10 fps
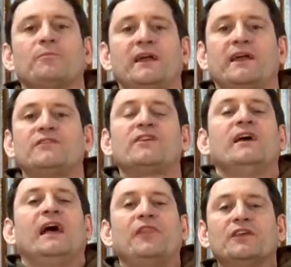bands,
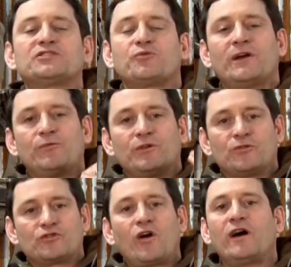and this way when
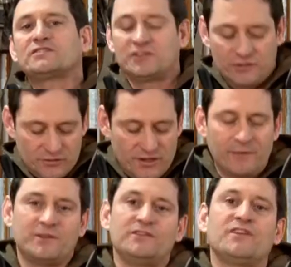you're tossing your
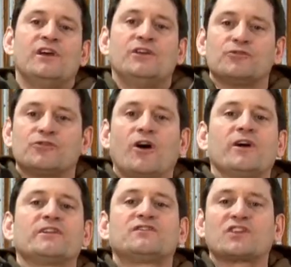dummies, your
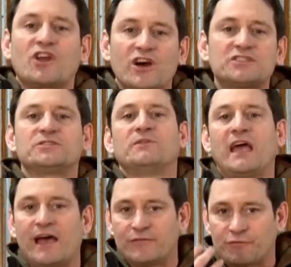dog gets accustomed to
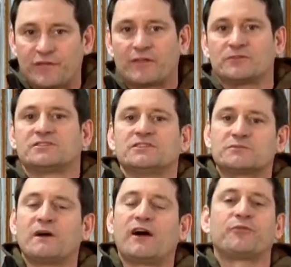having feathers in
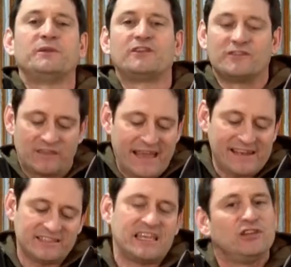his mouth because
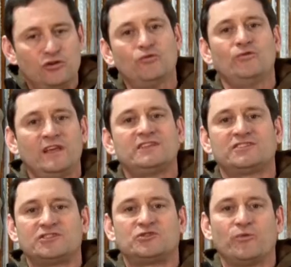that is a unique
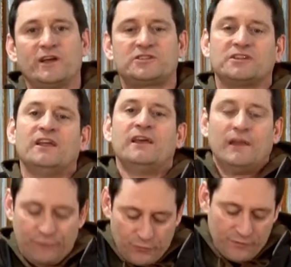situation.
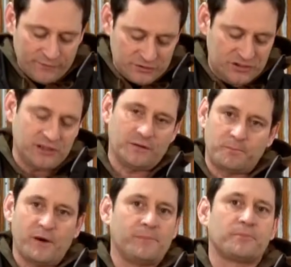If you've ever seen a
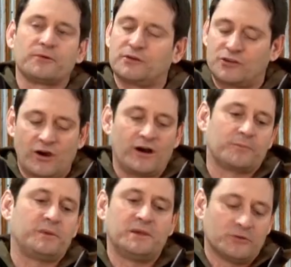pup or a
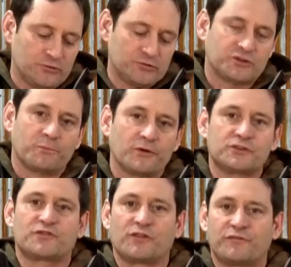dog be introduced to
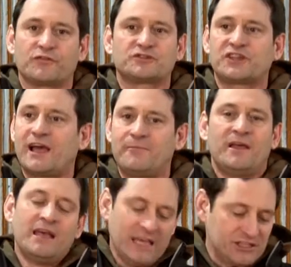birds for the first time,
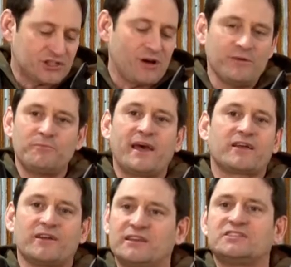he's coming
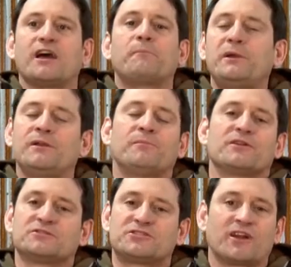back like he's got peanut
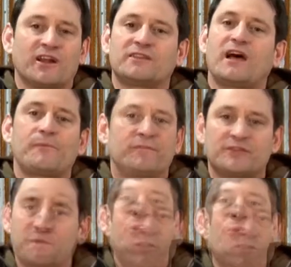butter stuck on the top of
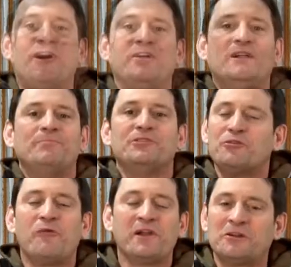his mouth. Well, you
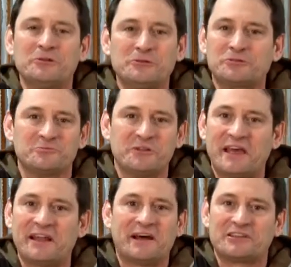don't want to introduce him to
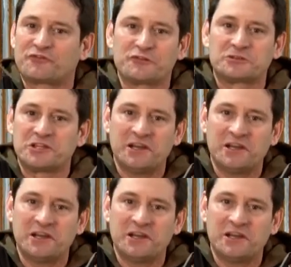that on his first